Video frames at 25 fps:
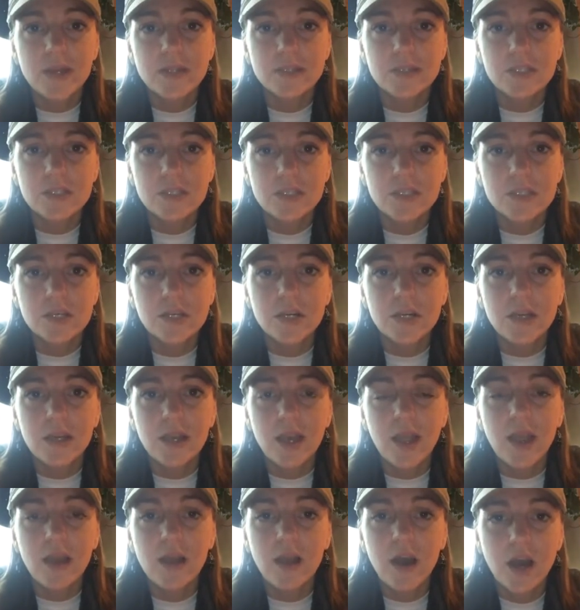and stood
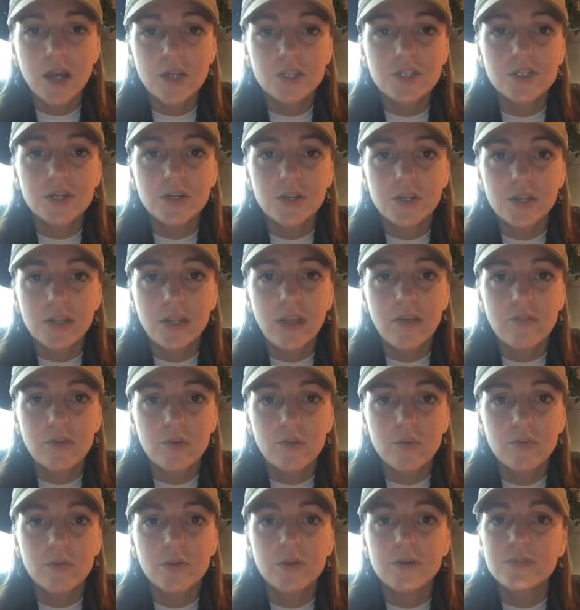and got Juror
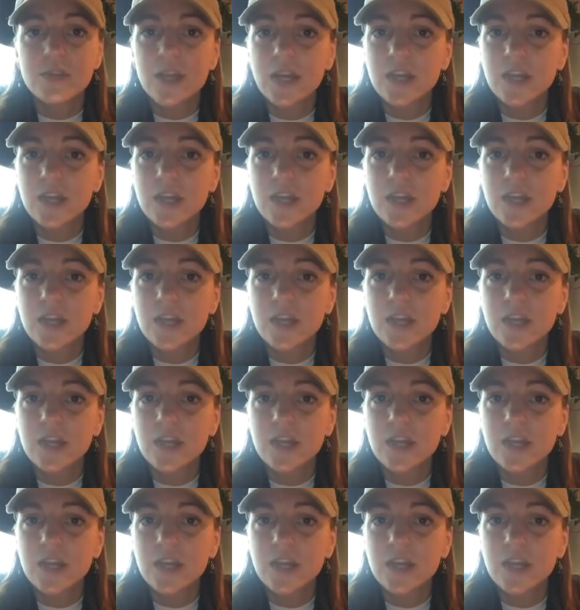11 removed.